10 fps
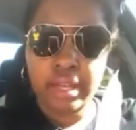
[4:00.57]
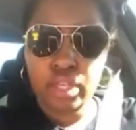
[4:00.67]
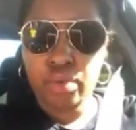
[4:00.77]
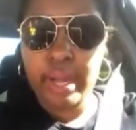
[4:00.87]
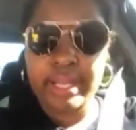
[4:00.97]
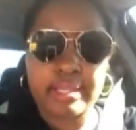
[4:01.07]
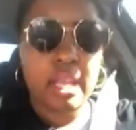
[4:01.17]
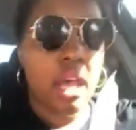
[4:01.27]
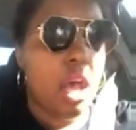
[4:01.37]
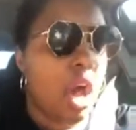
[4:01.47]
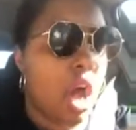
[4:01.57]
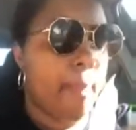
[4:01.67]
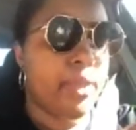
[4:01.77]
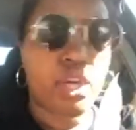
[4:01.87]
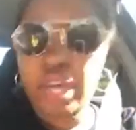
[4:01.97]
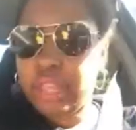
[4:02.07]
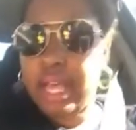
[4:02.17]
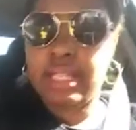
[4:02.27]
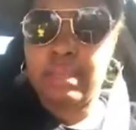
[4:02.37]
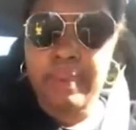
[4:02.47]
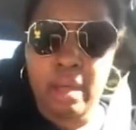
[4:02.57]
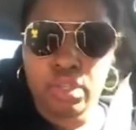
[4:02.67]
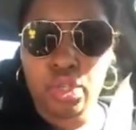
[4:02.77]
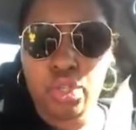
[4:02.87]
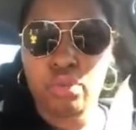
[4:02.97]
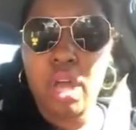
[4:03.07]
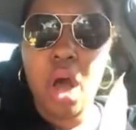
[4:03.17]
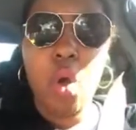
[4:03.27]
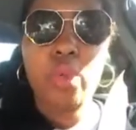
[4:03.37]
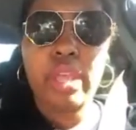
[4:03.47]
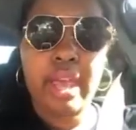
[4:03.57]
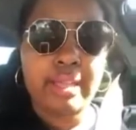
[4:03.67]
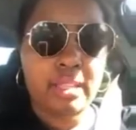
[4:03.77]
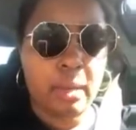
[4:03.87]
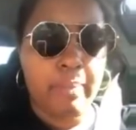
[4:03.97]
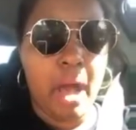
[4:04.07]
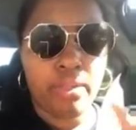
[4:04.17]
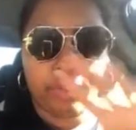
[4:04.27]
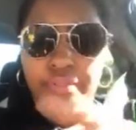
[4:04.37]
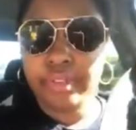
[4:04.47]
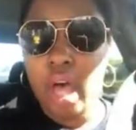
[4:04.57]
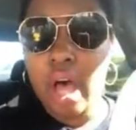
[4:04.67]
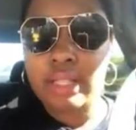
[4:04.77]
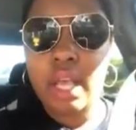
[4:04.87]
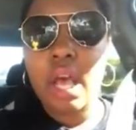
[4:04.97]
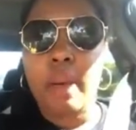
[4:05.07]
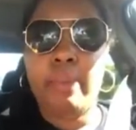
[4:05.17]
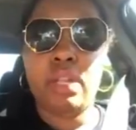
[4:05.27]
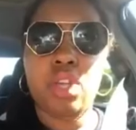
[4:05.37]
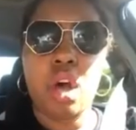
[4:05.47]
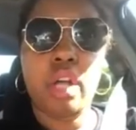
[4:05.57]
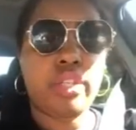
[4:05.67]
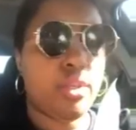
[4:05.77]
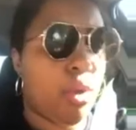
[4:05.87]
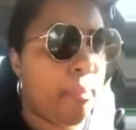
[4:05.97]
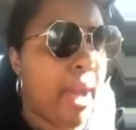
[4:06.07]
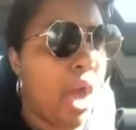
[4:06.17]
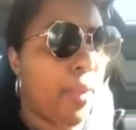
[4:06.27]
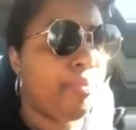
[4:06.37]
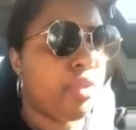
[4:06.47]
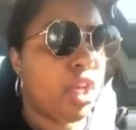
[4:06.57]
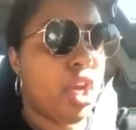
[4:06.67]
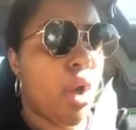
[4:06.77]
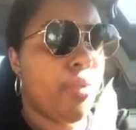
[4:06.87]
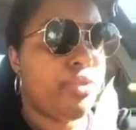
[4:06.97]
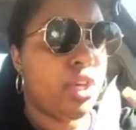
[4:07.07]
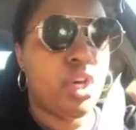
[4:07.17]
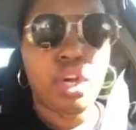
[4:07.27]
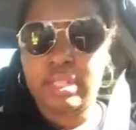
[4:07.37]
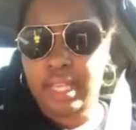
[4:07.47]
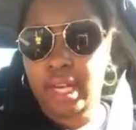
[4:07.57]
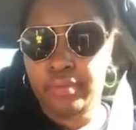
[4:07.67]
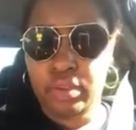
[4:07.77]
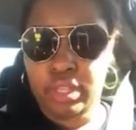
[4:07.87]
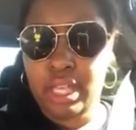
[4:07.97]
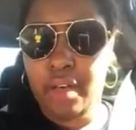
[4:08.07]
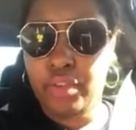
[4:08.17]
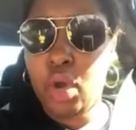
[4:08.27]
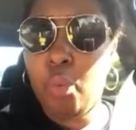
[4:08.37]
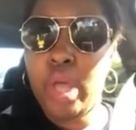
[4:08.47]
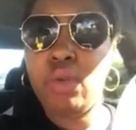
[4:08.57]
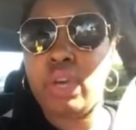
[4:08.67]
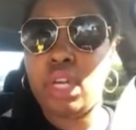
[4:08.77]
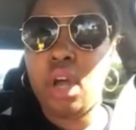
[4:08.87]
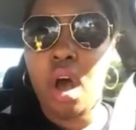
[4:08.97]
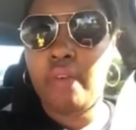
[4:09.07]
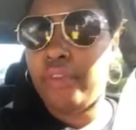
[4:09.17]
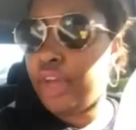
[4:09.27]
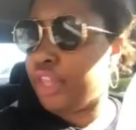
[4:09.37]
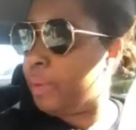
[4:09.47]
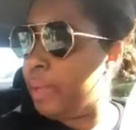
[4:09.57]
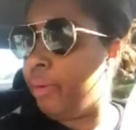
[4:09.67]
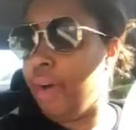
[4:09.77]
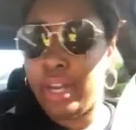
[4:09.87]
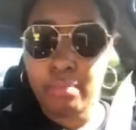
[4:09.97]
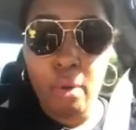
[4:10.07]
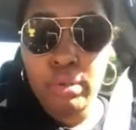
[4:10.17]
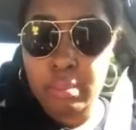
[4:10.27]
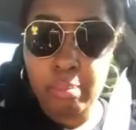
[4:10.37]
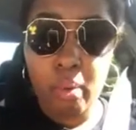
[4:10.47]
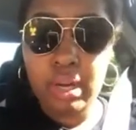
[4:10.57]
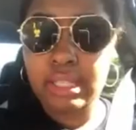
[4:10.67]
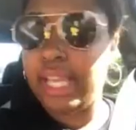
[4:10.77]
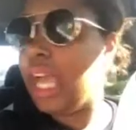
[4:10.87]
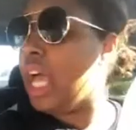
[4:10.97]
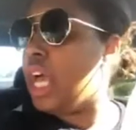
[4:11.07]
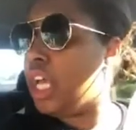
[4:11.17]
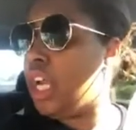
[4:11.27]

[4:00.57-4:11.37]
traits, the good things about you. So not only is it about the flaws, but it's also about, the good side of yourself, what you can offer other people, and most importantly,